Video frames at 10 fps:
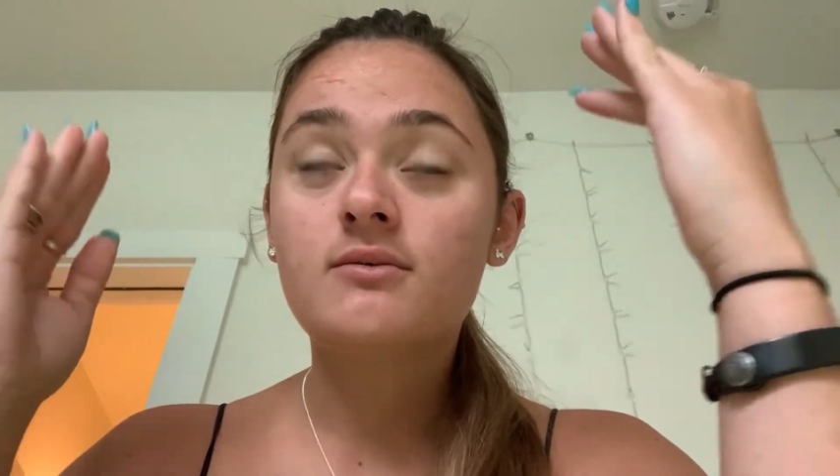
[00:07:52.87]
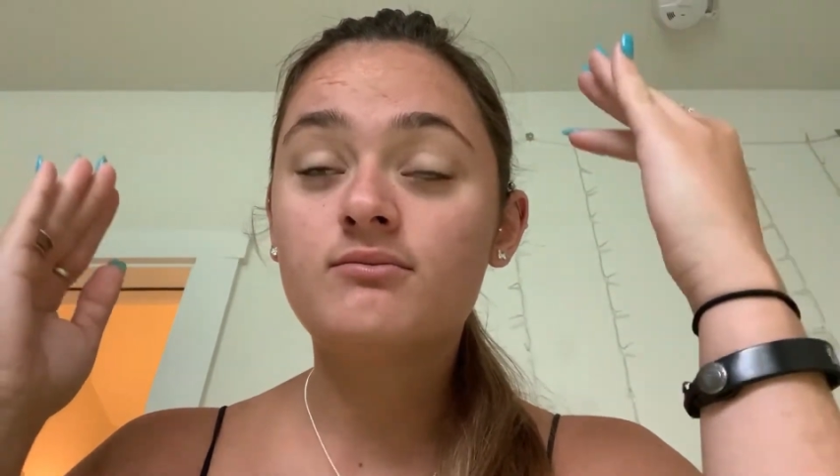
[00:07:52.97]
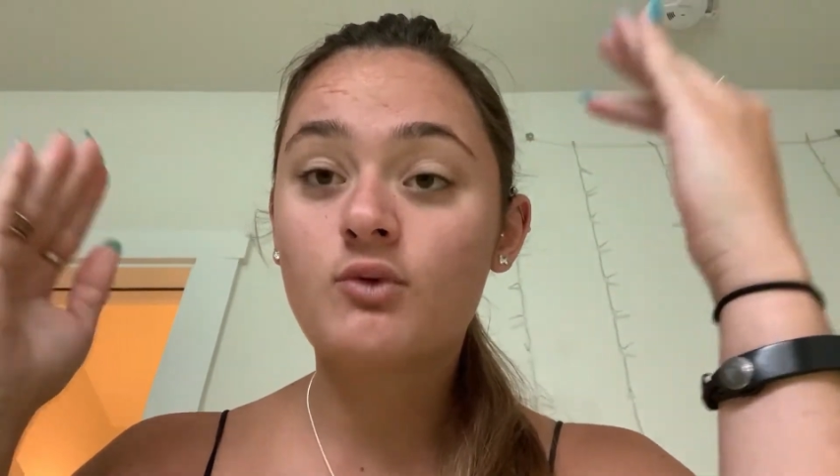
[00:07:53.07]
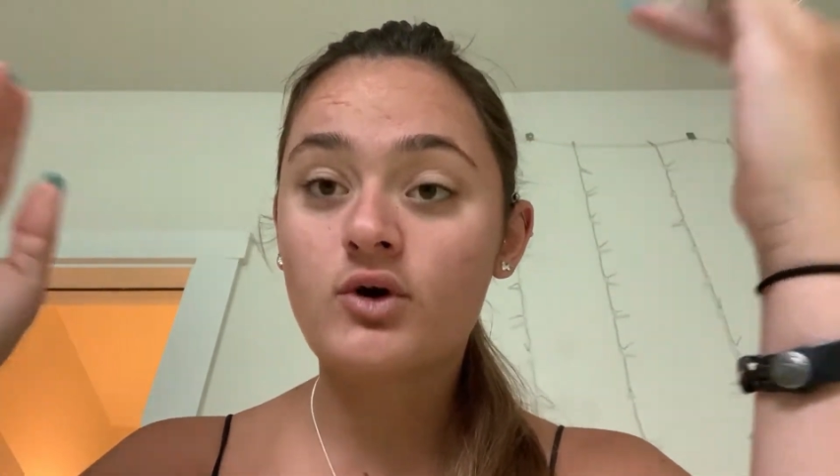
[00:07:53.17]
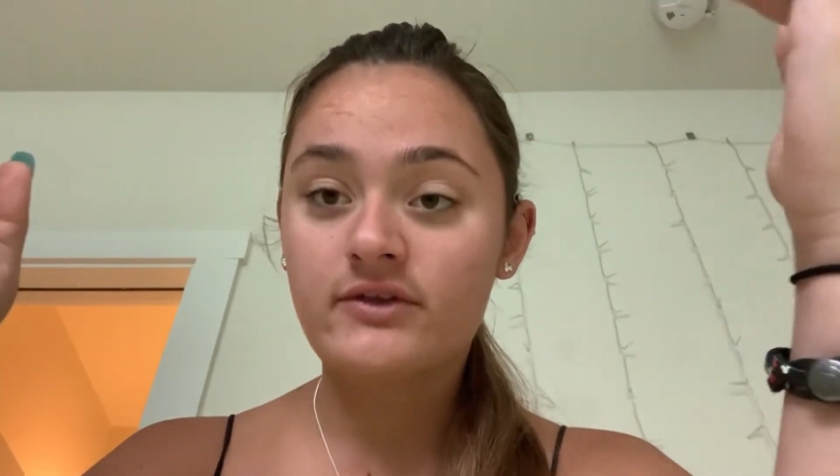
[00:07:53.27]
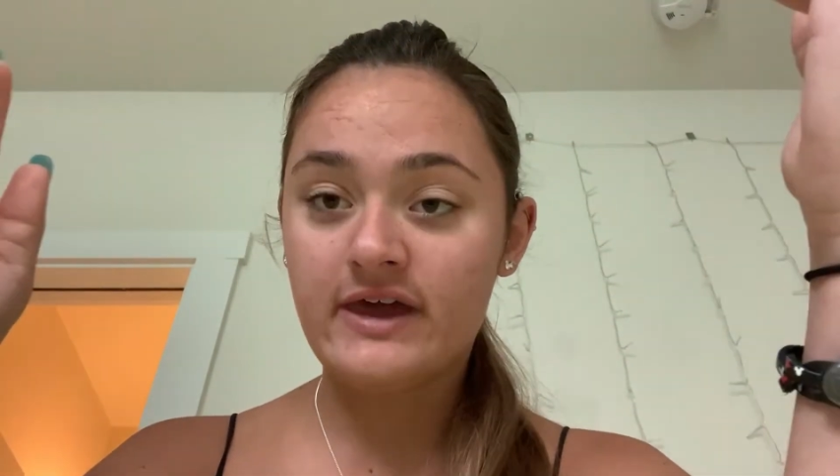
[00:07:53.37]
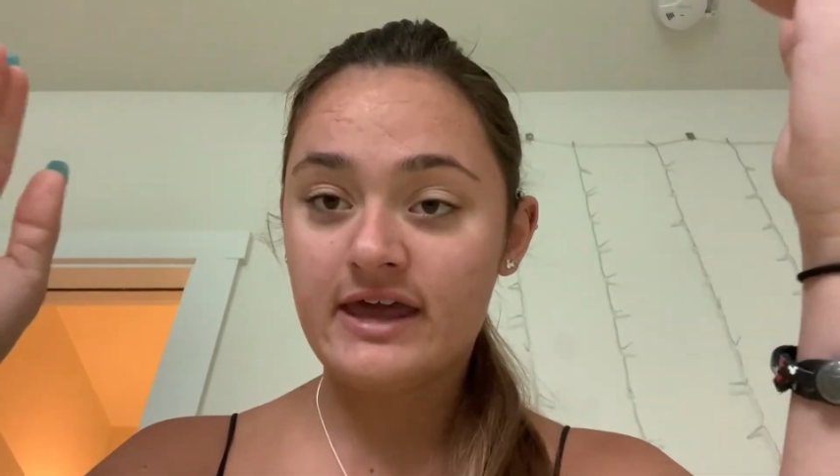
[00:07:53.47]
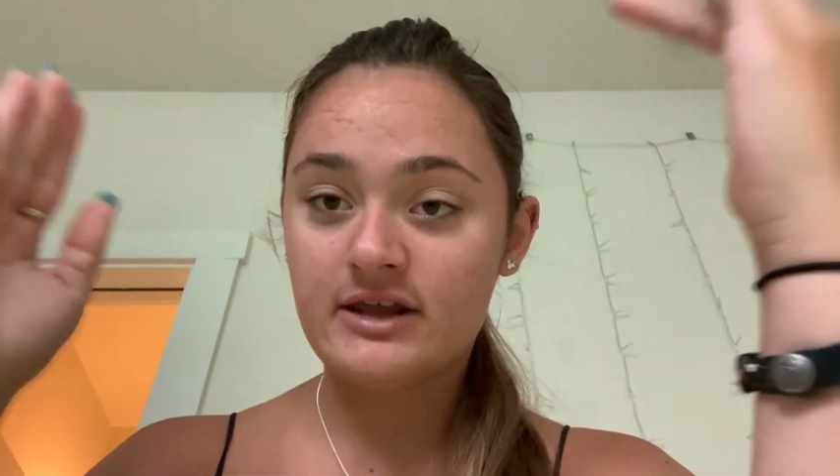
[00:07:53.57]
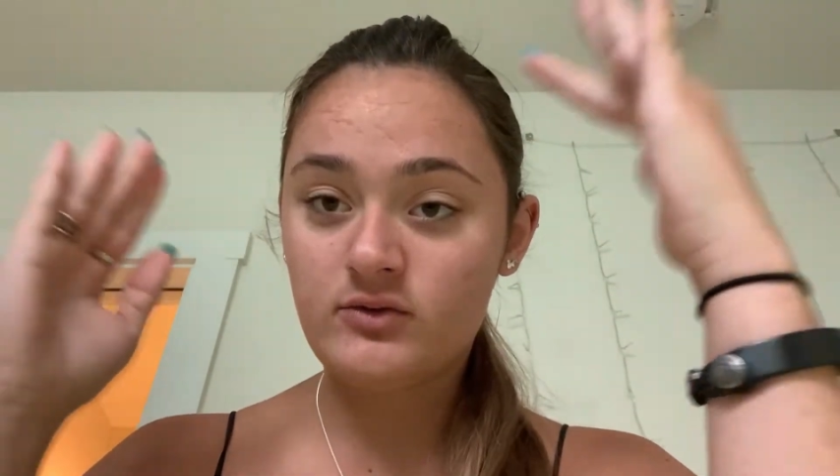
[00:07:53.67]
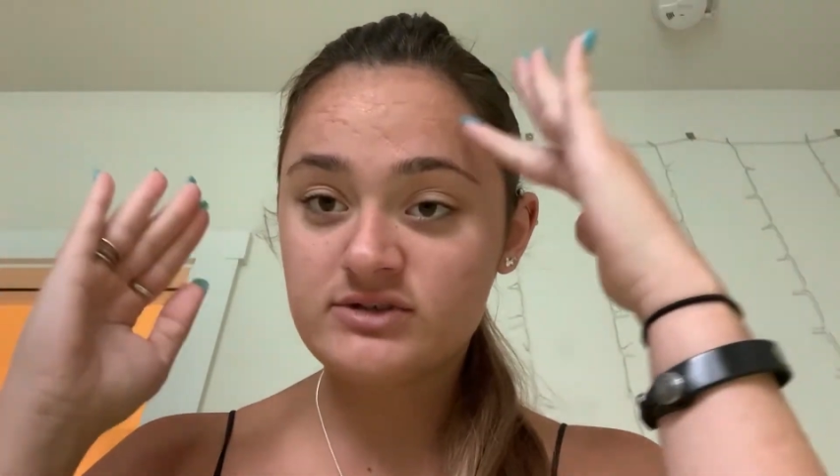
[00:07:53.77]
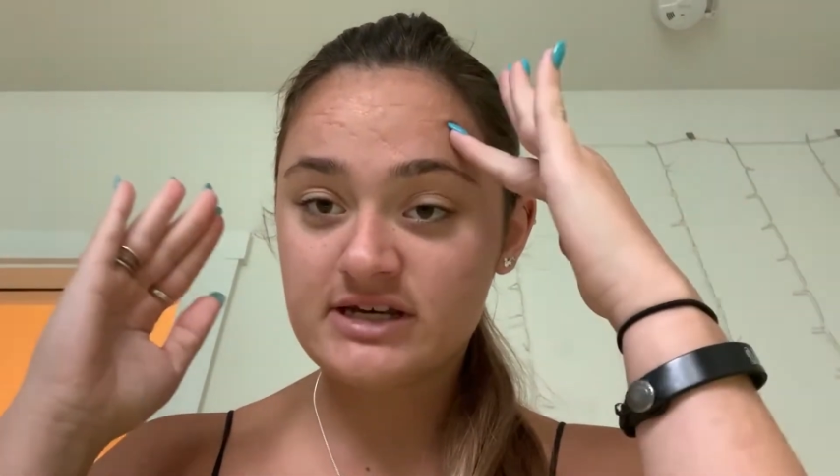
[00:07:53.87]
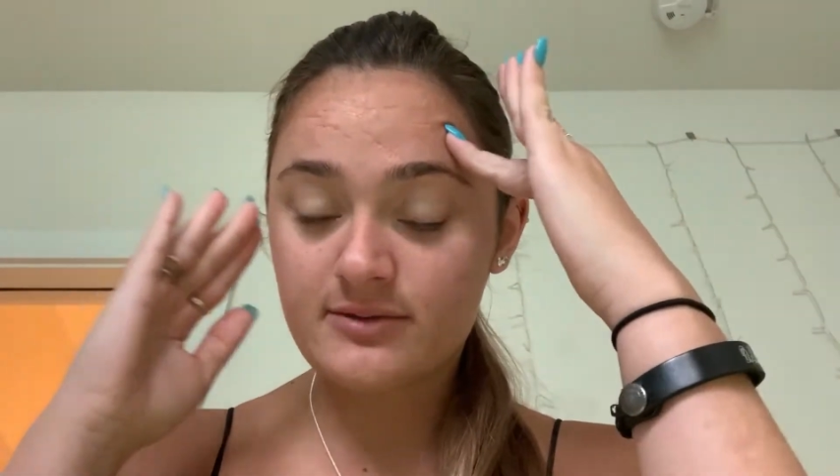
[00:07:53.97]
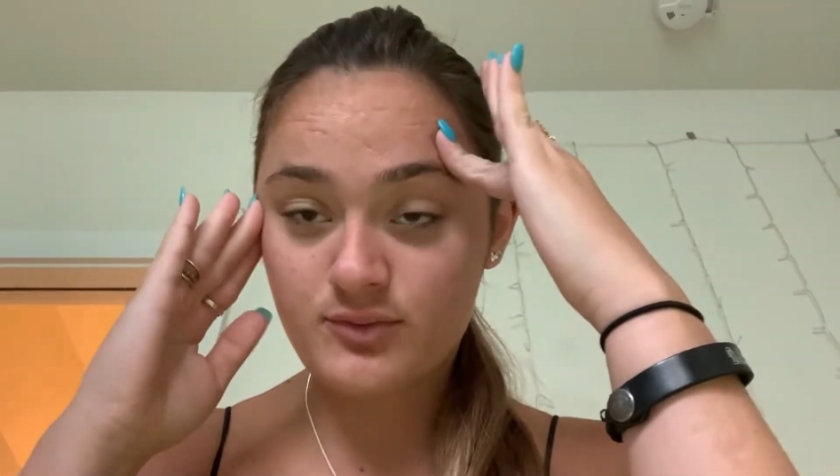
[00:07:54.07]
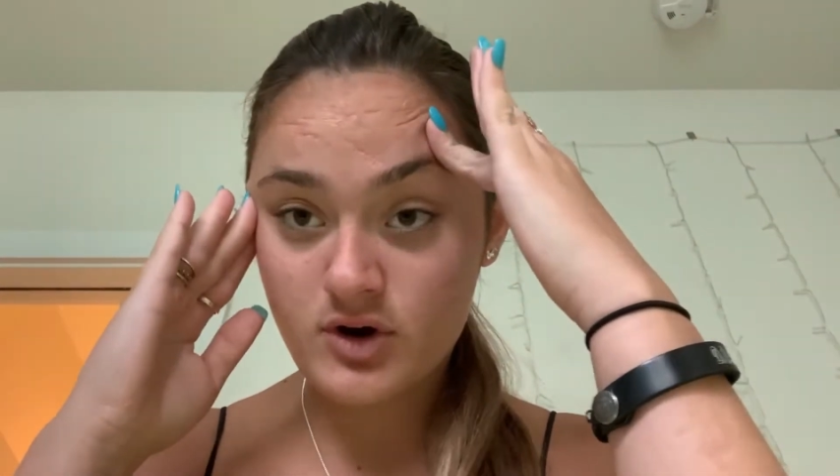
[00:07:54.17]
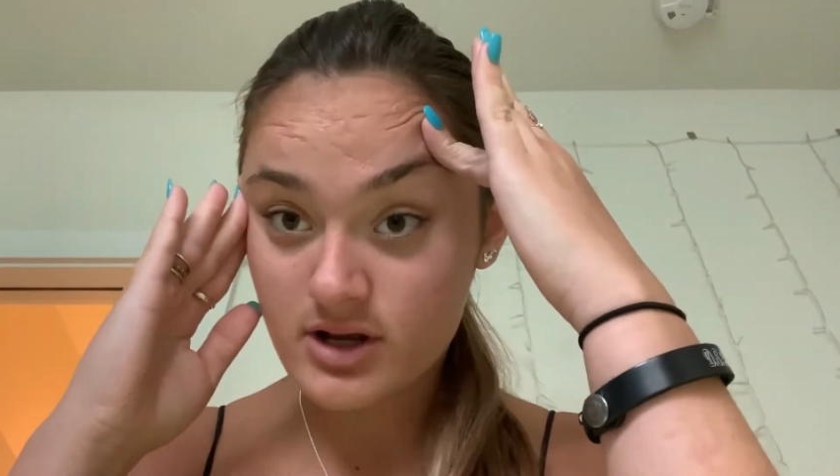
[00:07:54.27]
more than it was
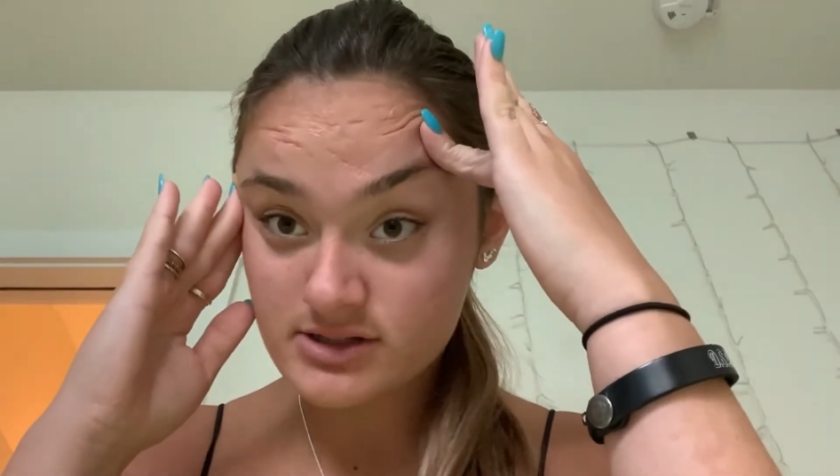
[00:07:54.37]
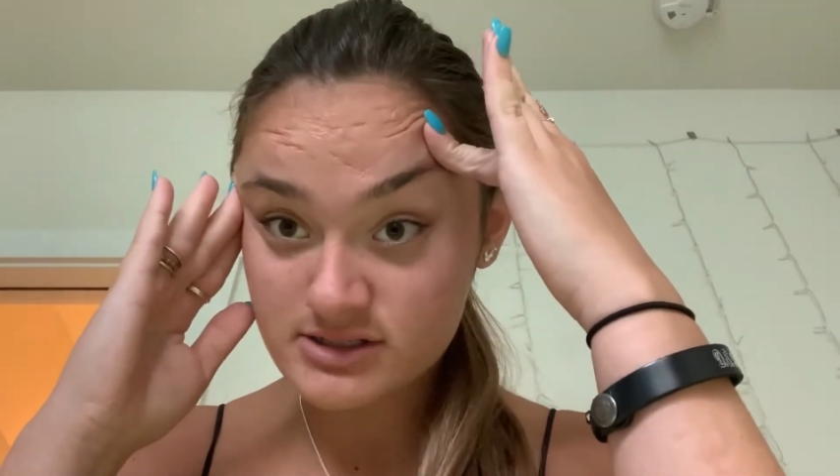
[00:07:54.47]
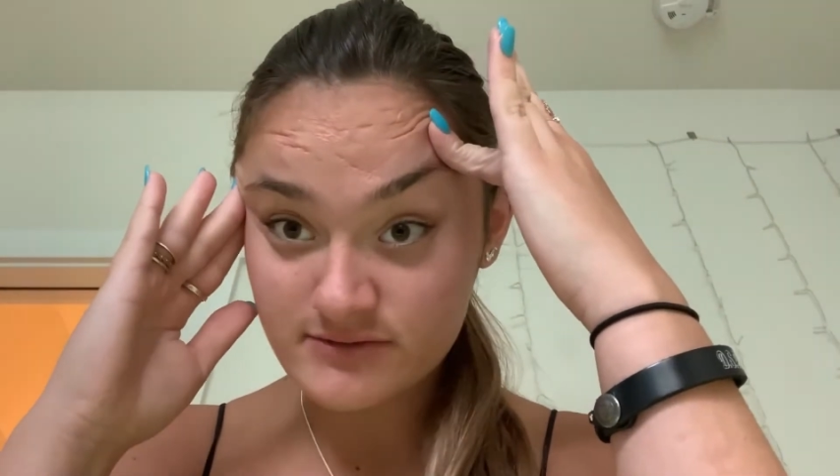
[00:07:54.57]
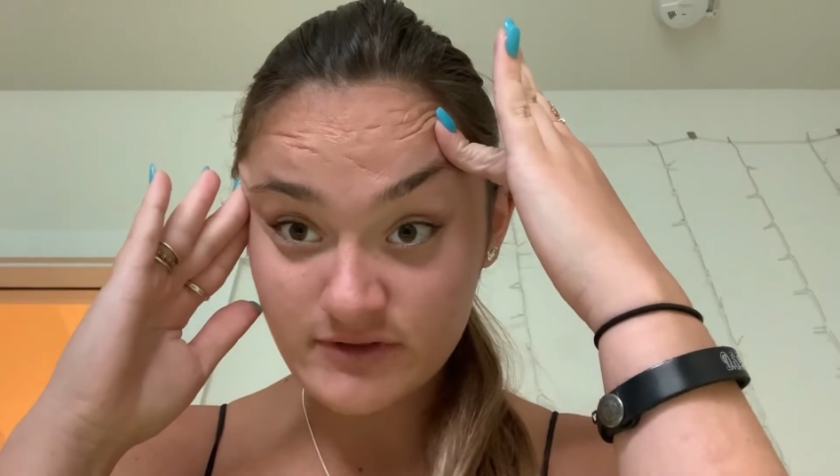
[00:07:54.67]
like a process